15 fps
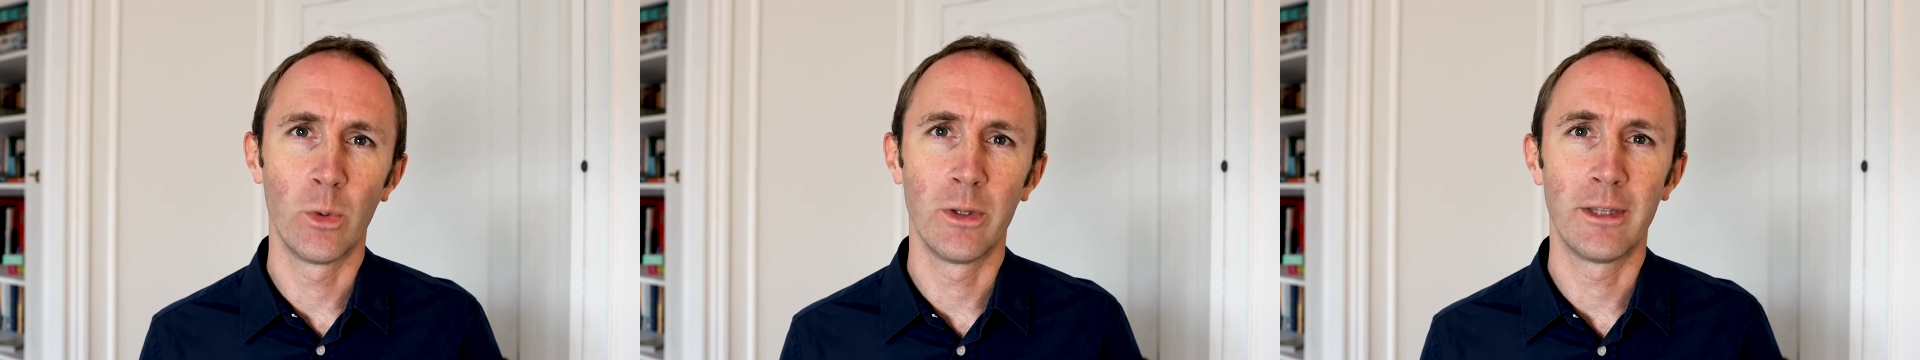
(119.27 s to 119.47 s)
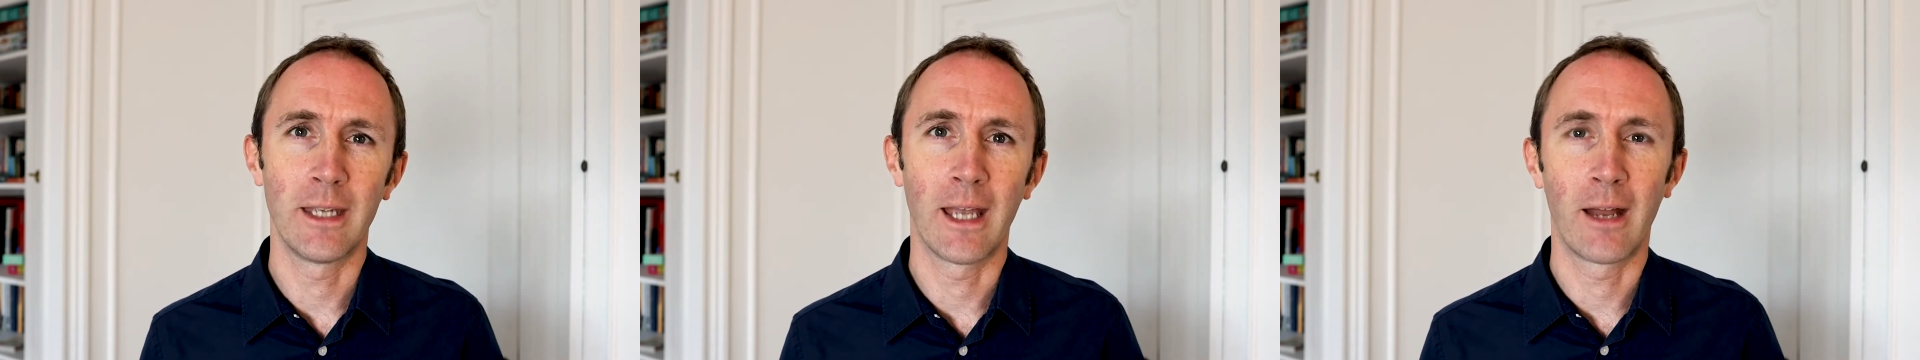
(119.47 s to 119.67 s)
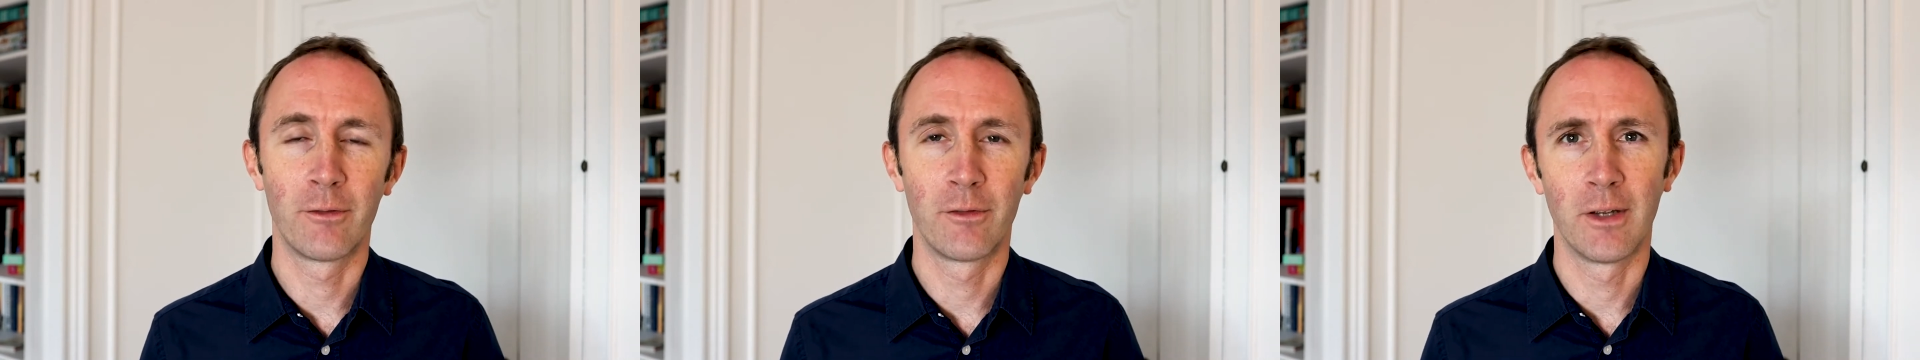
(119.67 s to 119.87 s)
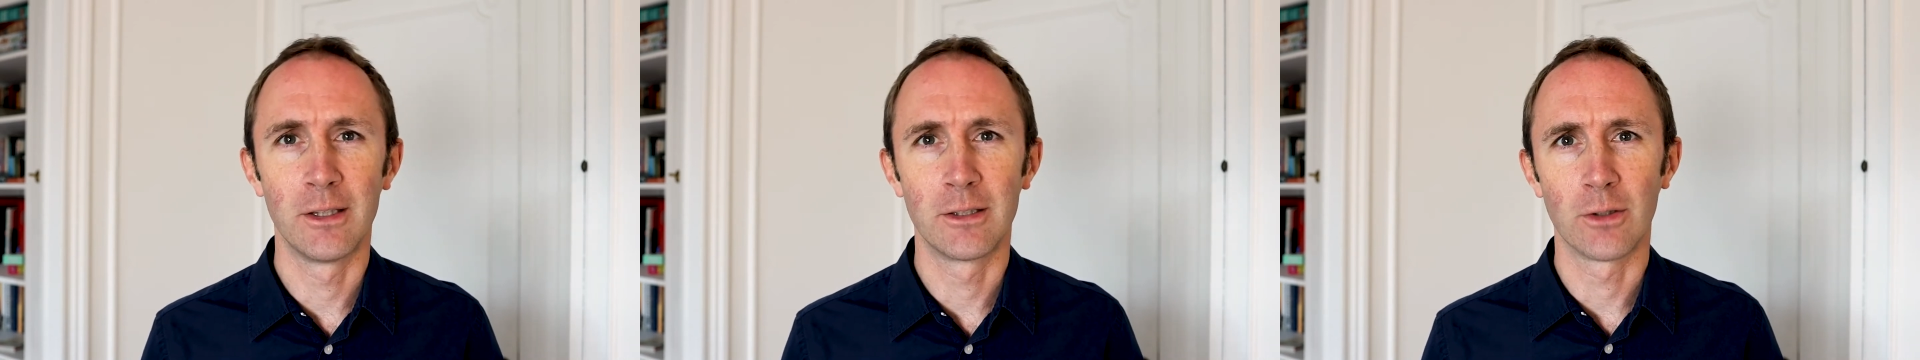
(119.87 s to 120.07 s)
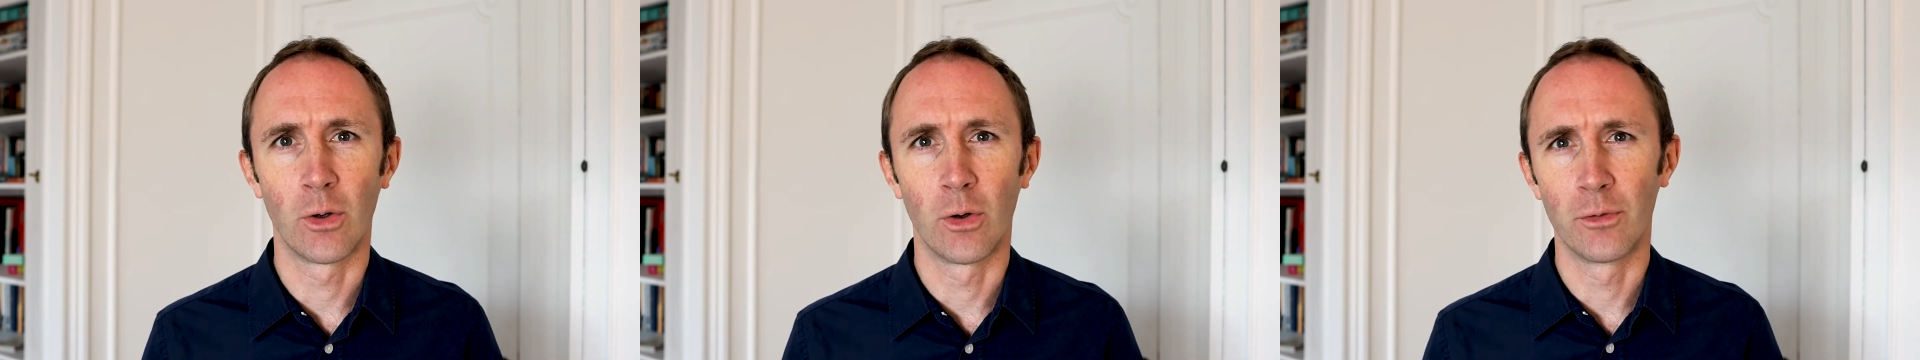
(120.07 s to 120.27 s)
with the
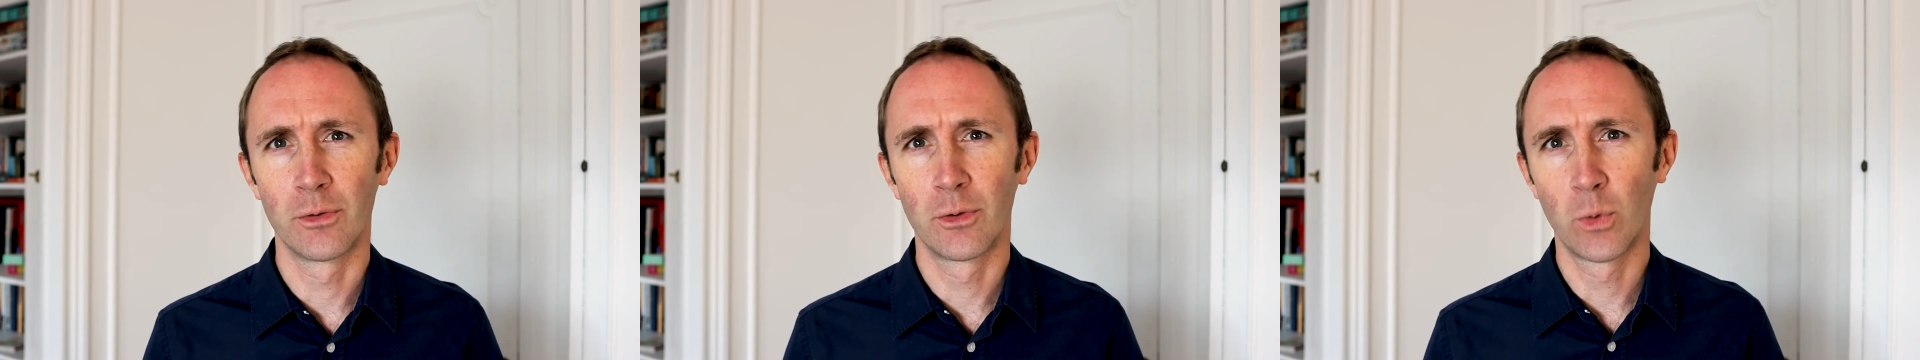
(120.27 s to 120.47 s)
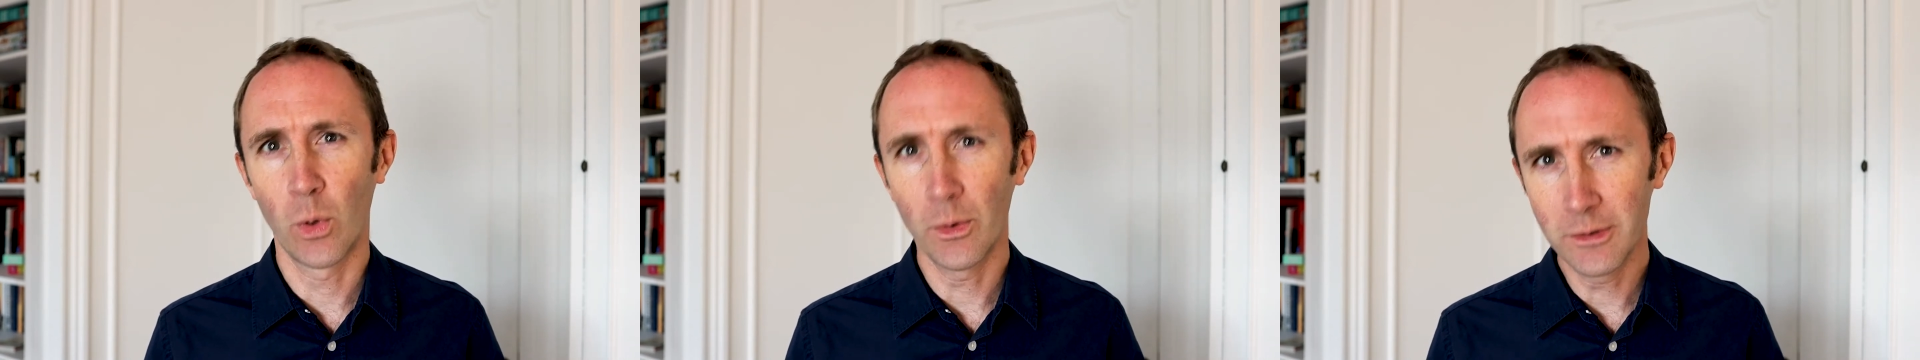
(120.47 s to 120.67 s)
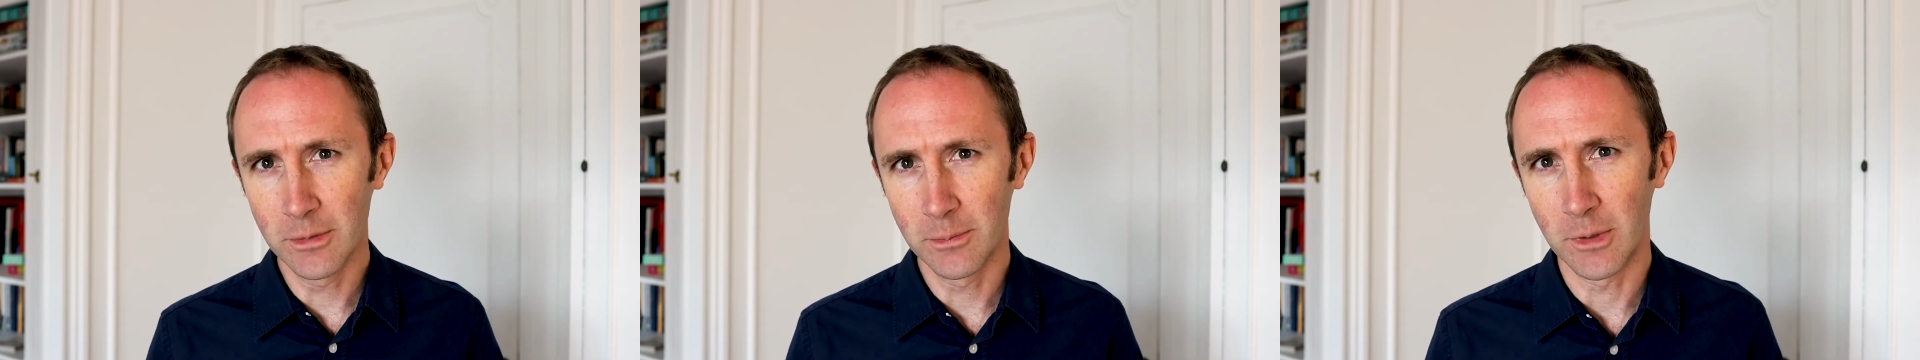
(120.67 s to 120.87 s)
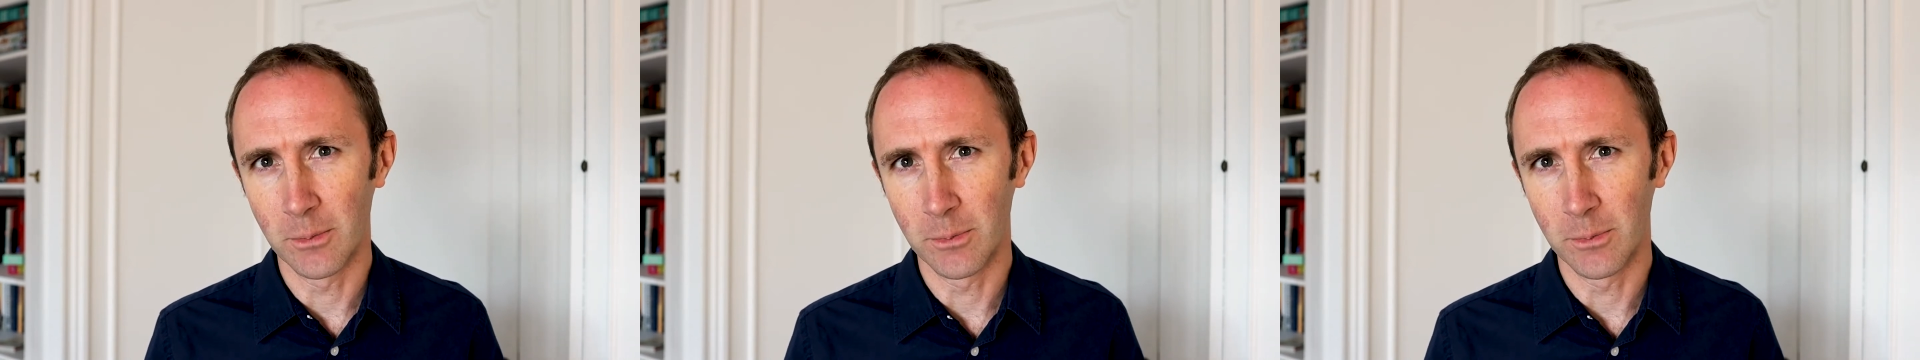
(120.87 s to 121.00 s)
advent of quantum